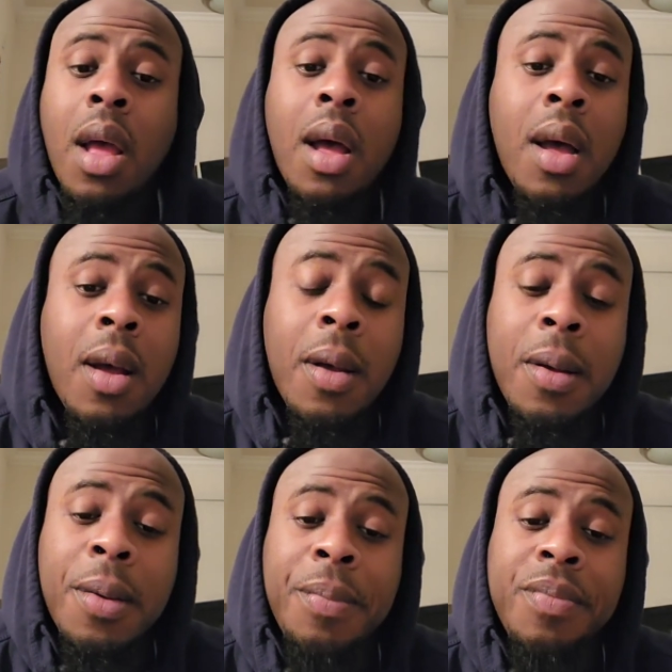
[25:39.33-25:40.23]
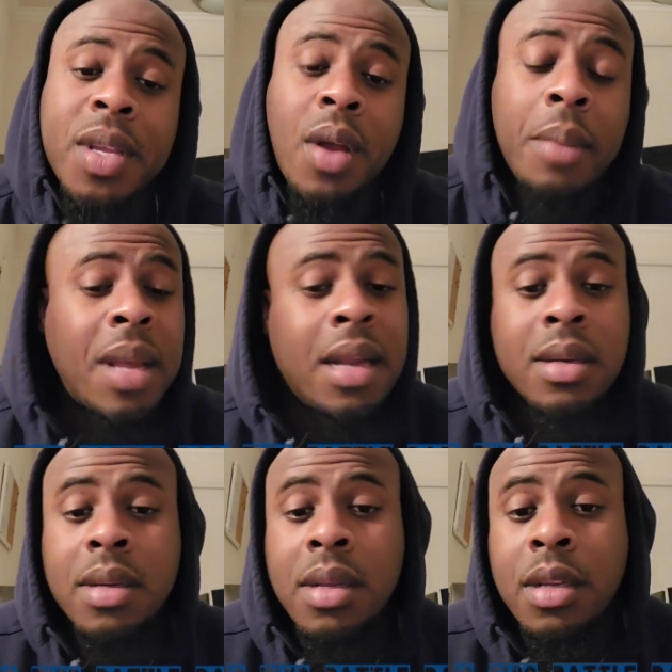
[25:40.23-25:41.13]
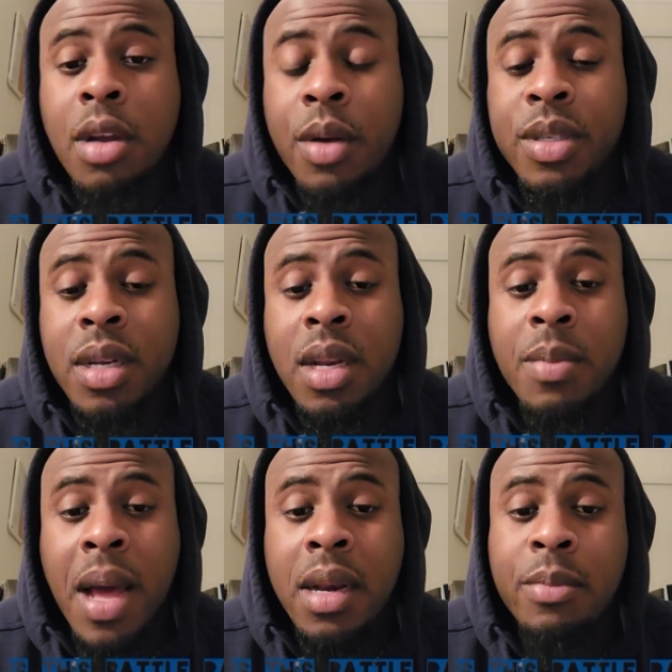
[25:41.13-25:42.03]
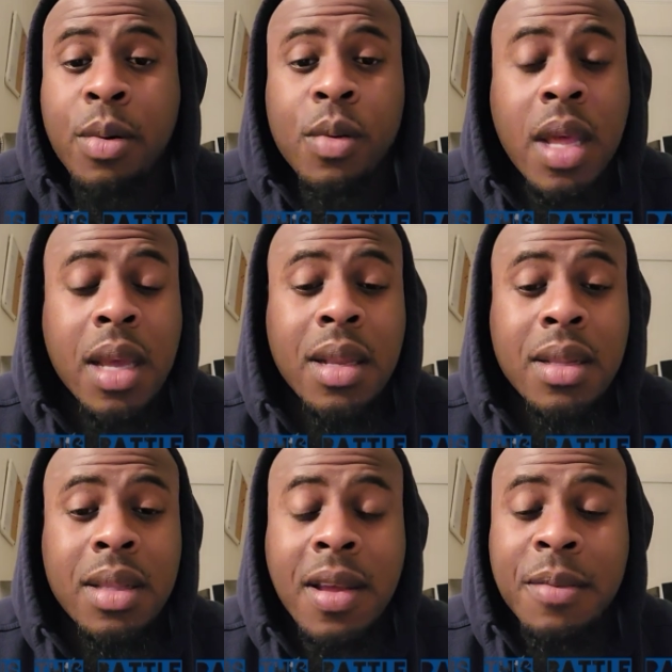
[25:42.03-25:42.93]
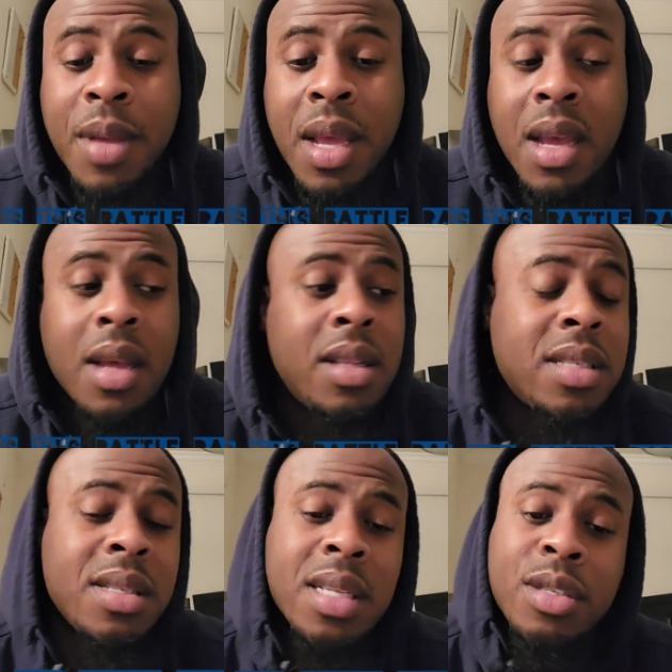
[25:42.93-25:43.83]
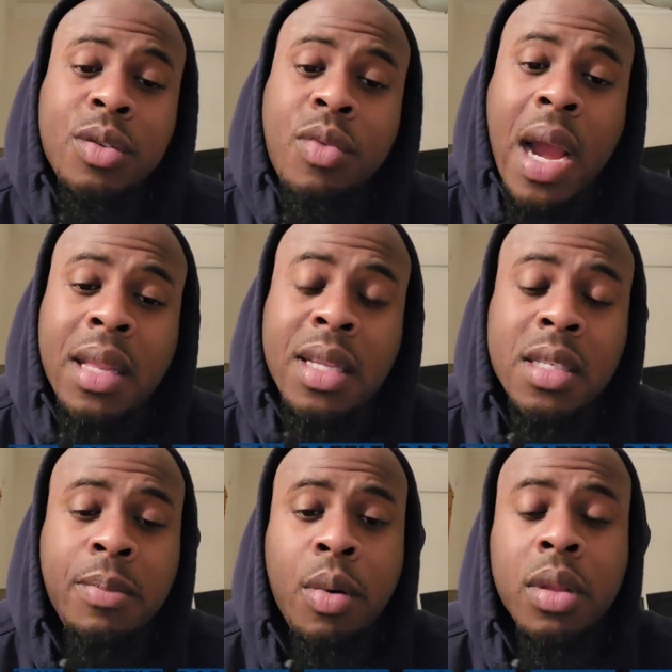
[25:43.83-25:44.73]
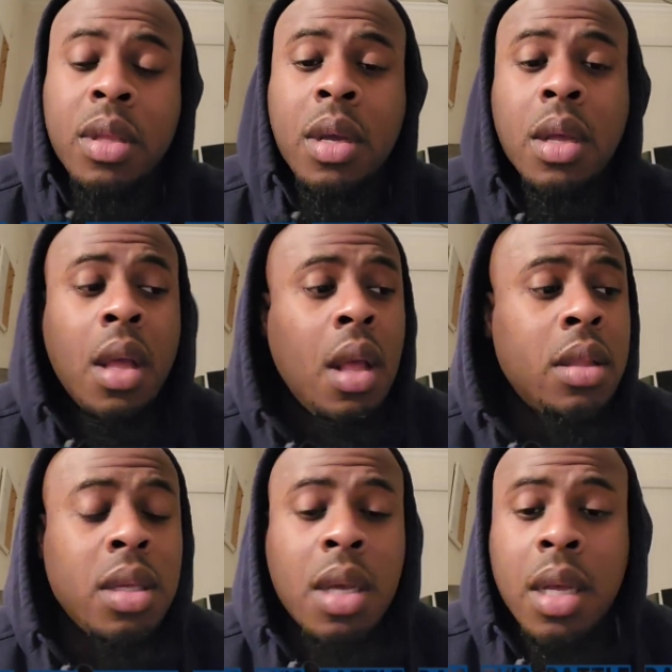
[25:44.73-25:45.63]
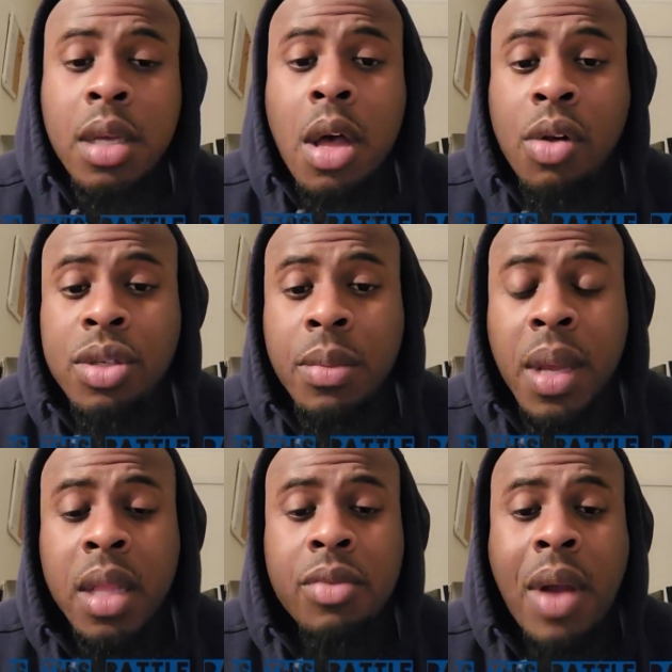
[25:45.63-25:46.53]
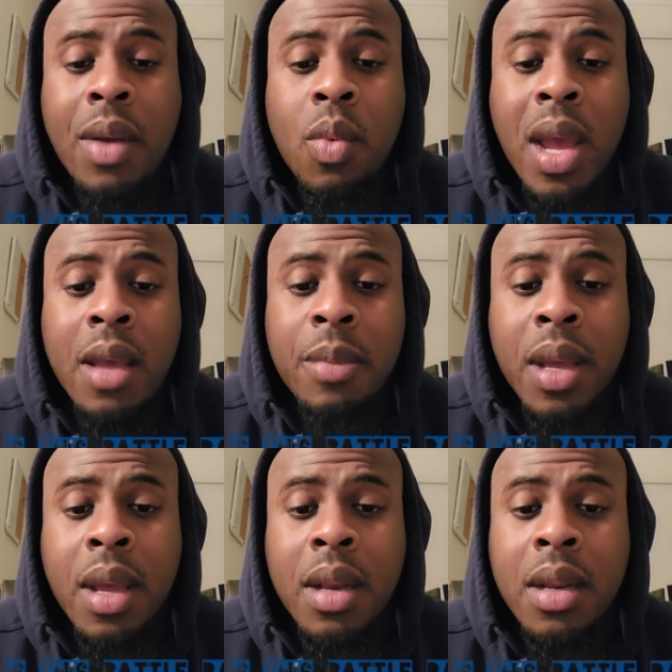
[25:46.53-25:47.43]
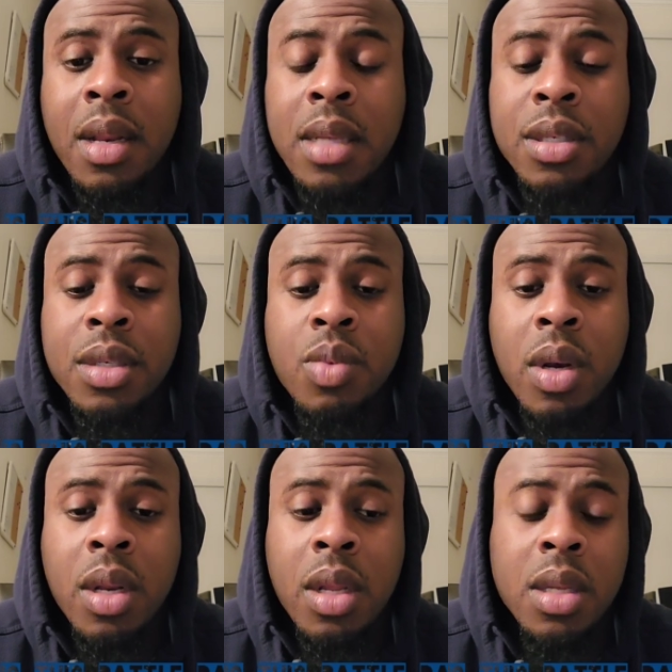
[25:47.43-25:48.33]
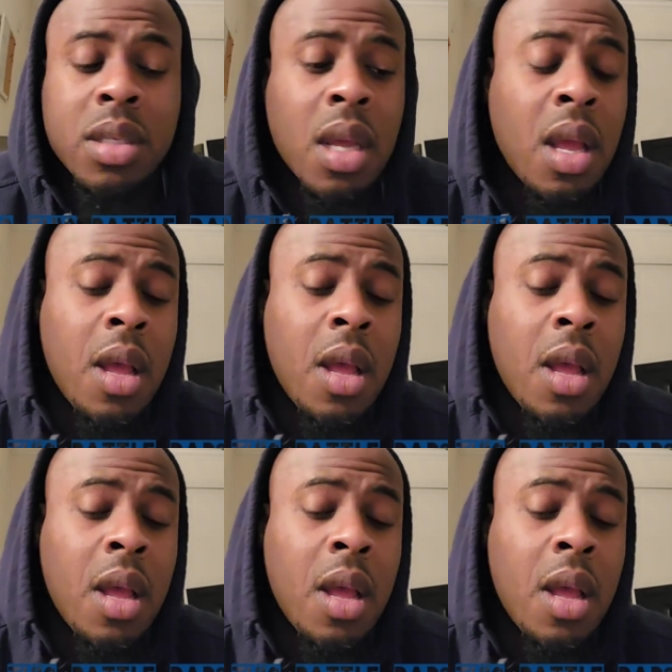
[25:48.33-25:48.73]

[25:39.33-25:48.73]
I'm not encouraging anybody to bootleg anything, man. Let's do right. Let's support the culture, man, the right way, man, and that's just what it is.